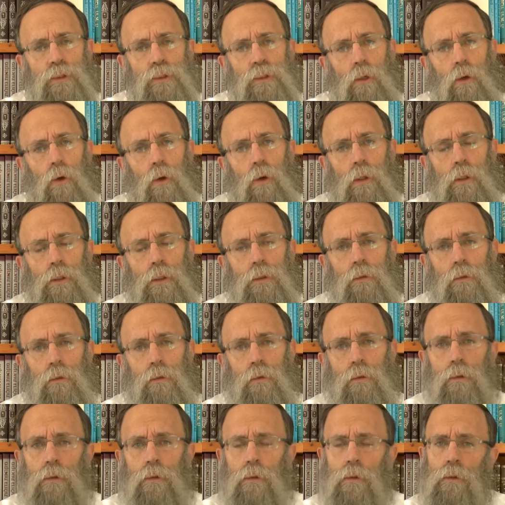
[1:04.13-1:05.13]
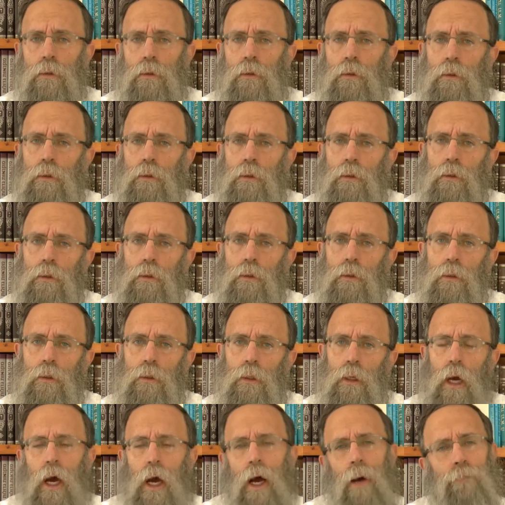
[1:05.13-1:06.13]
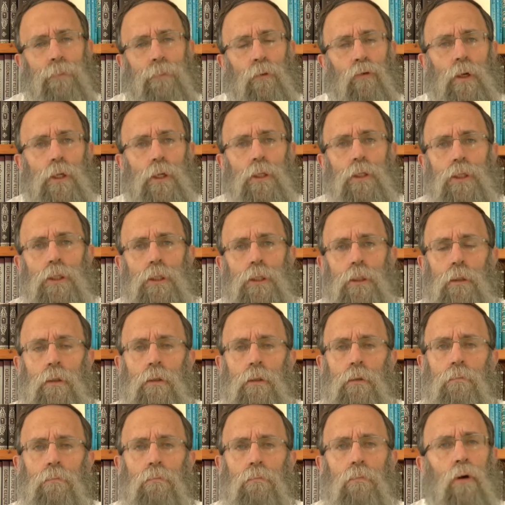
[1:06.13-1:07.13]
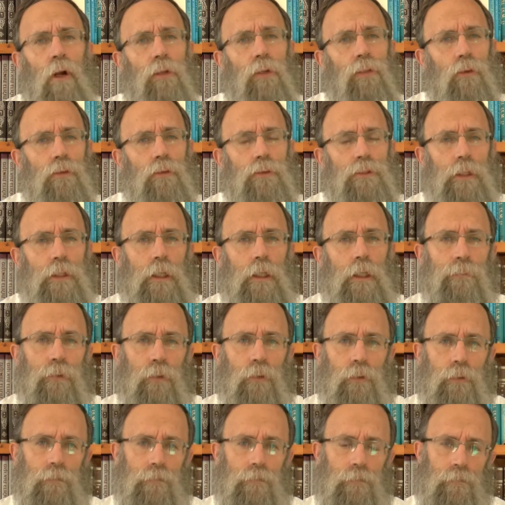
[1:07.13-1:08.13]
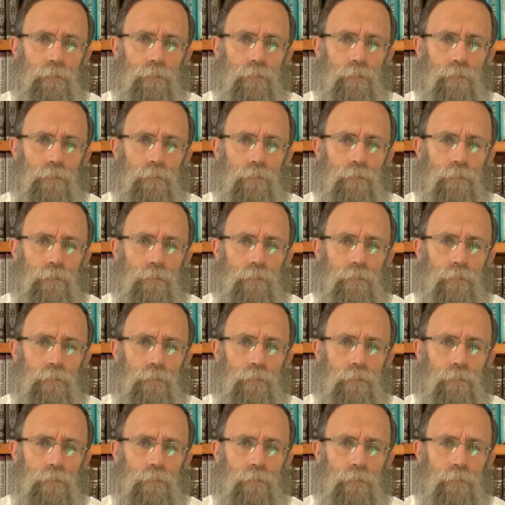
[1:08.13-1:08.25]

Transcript: was called Operation Brother's Keeper,